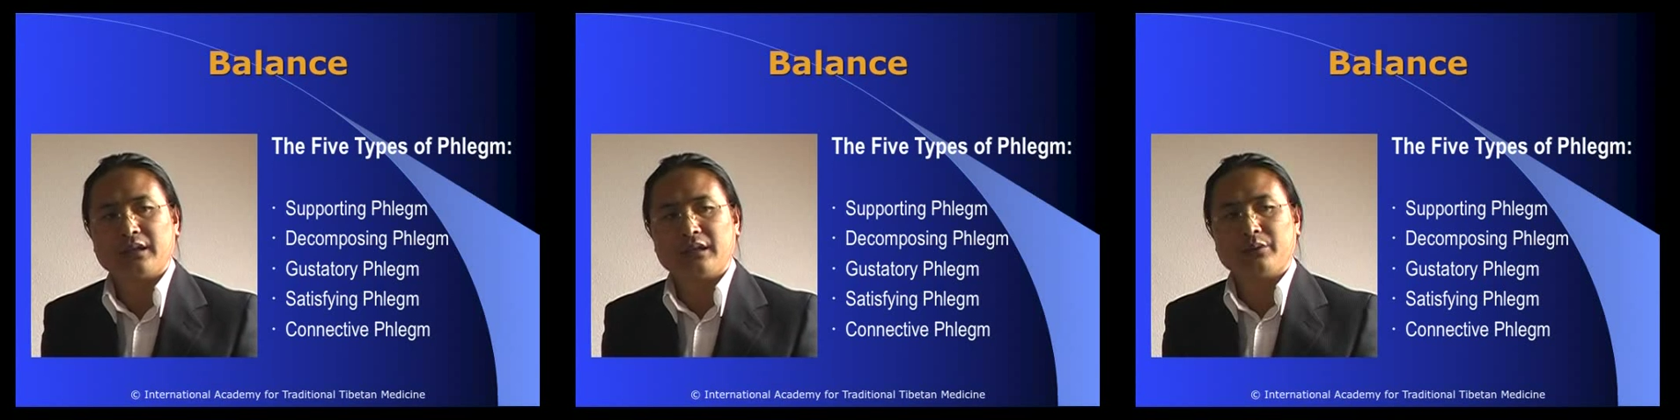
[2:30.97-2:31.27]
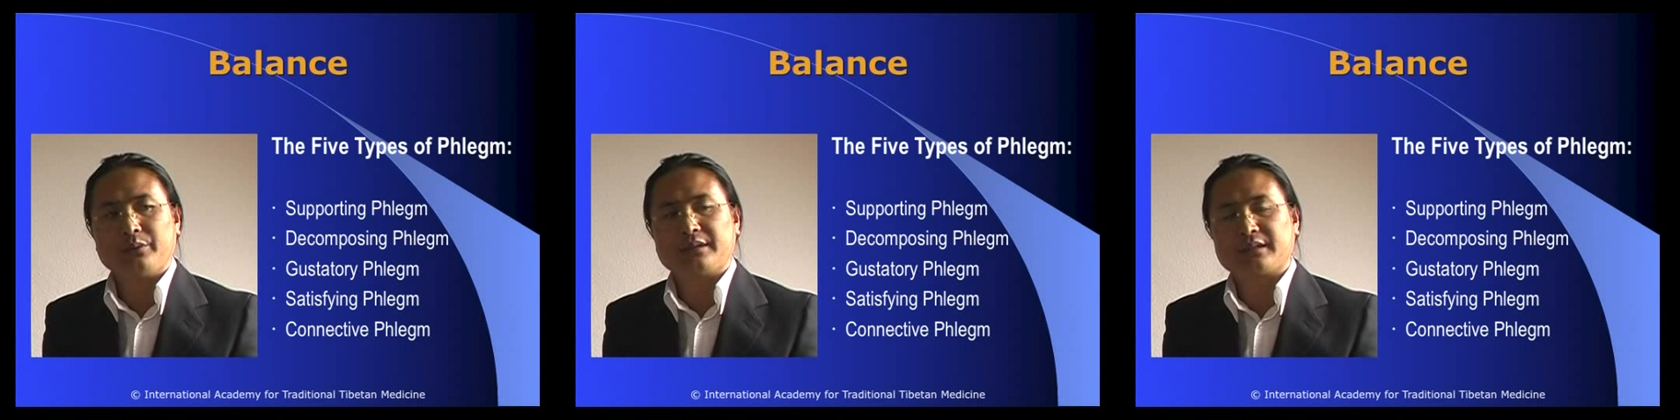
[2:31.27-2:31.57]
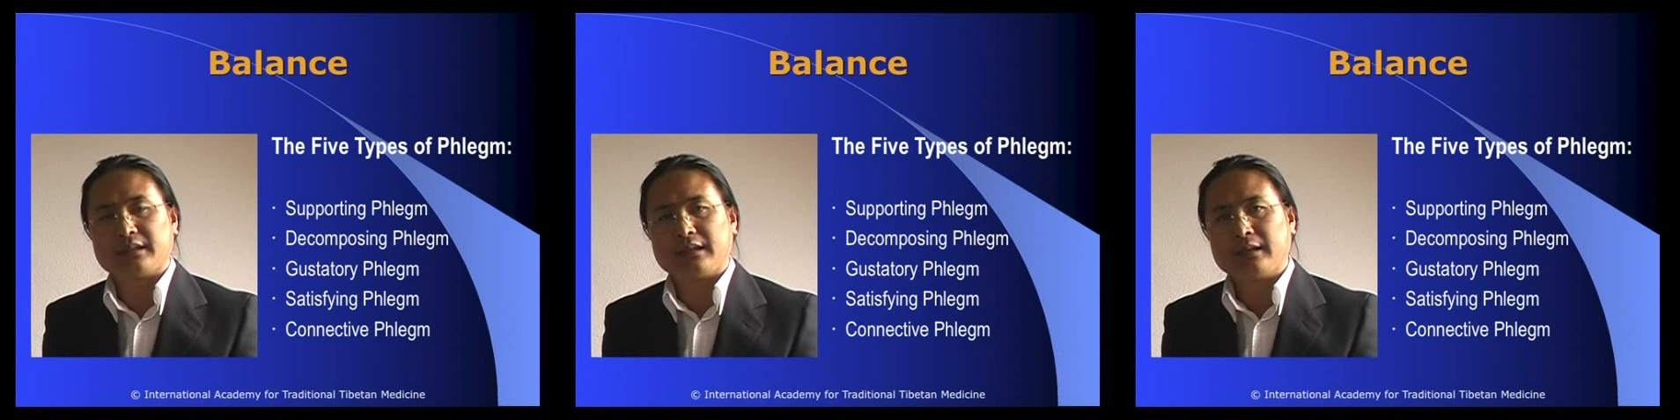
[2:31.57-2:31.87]
Here we
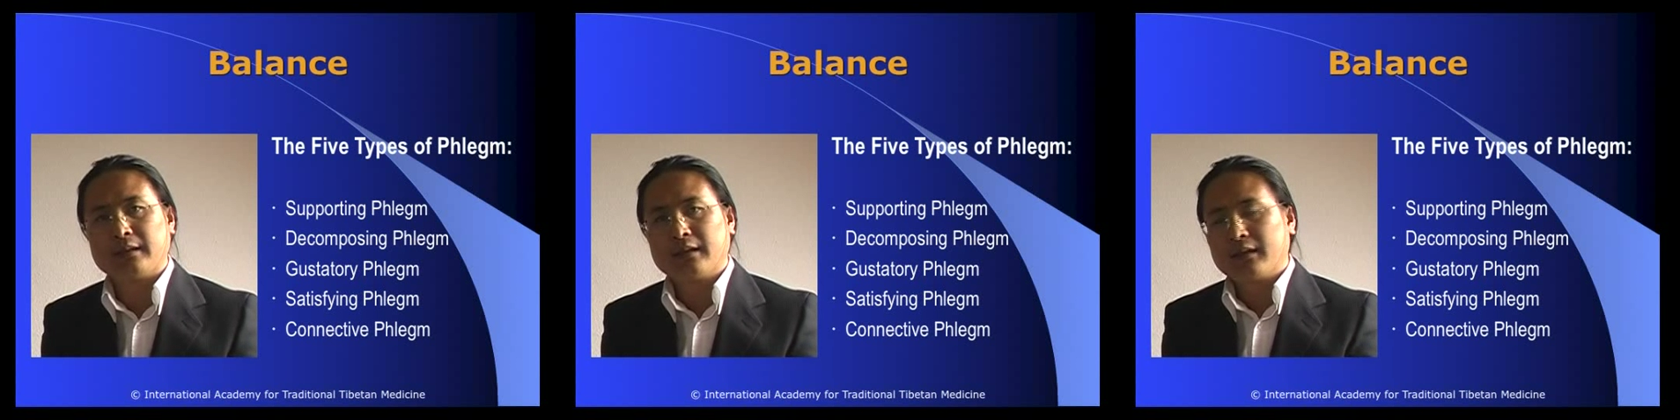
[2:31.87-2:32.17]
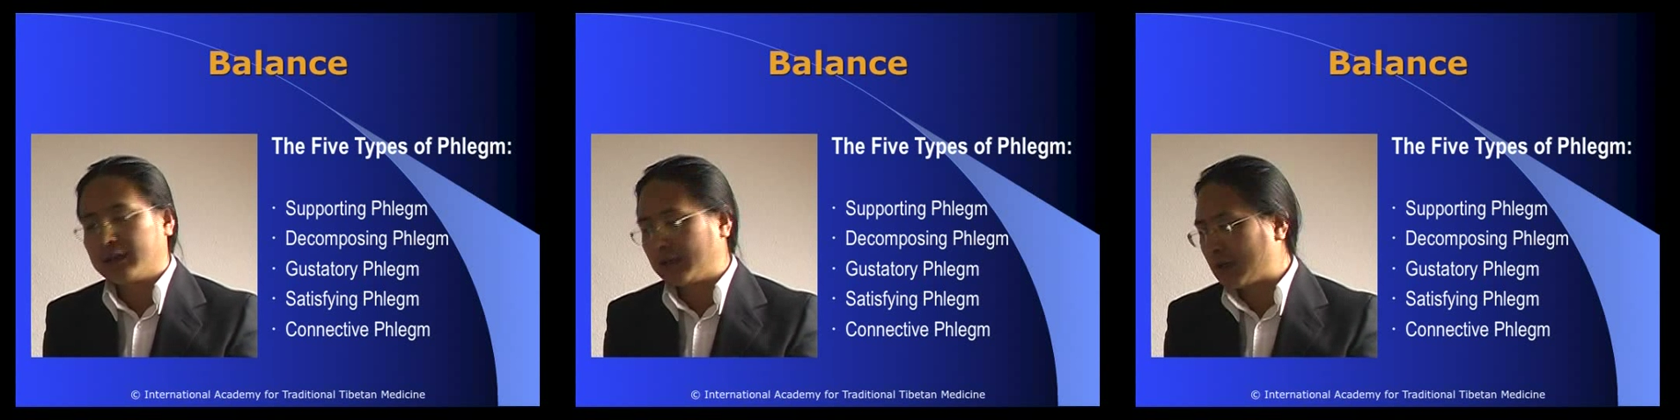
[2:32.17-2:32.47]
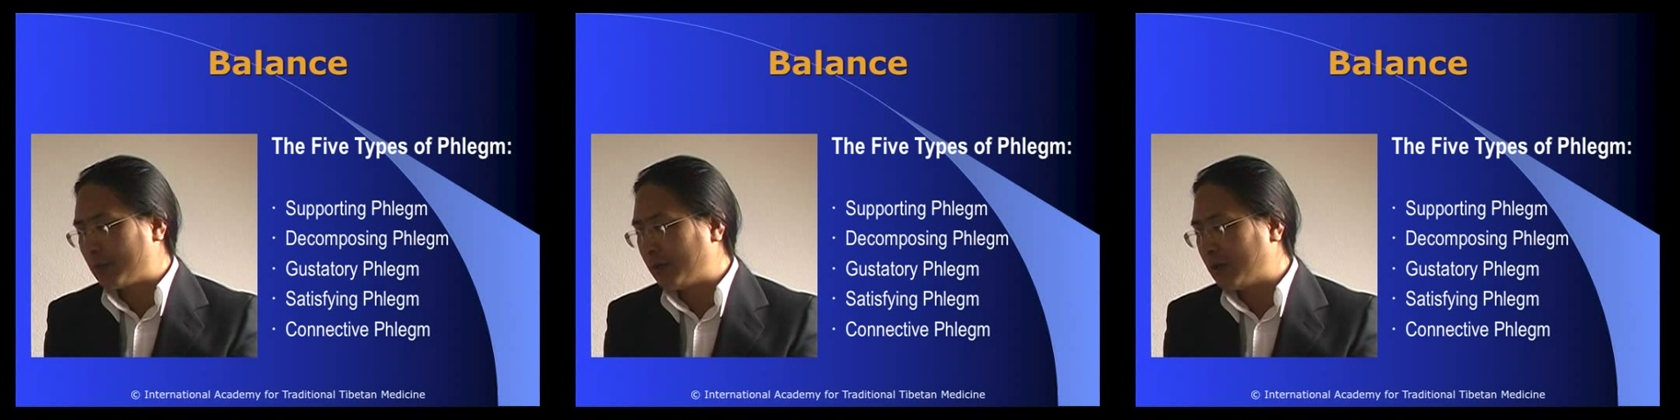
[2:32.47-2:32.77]
see the
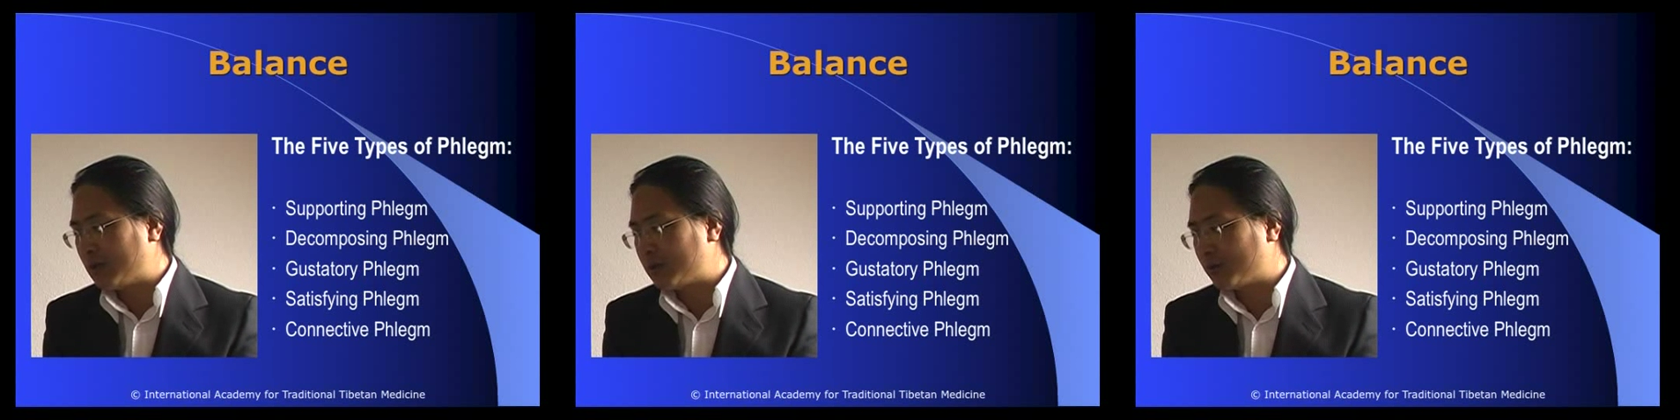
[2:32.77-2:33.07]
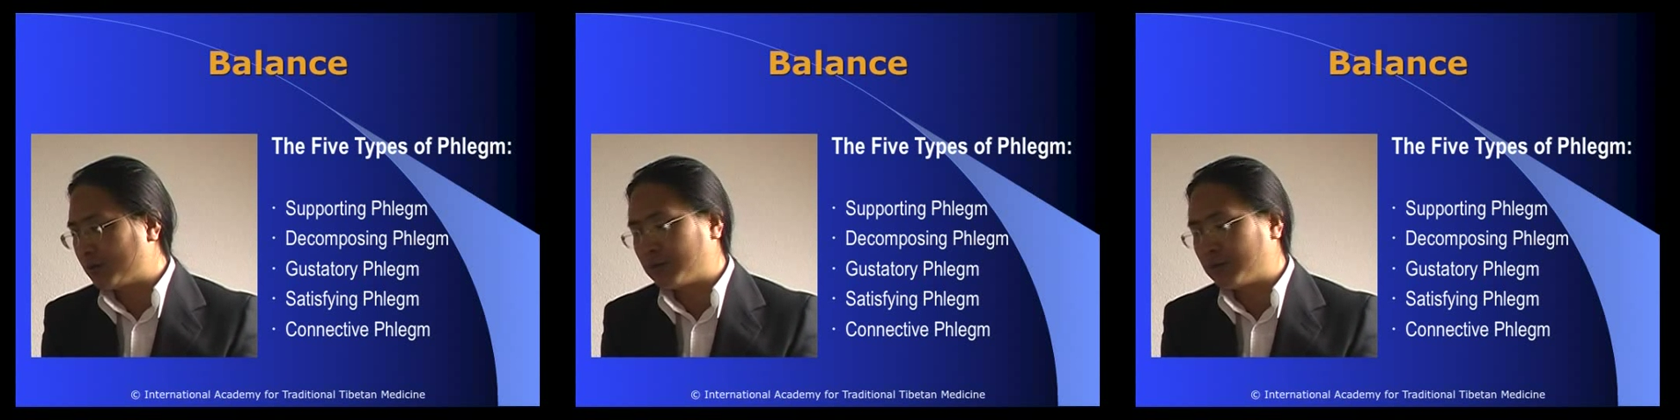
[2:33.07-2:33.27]
combination,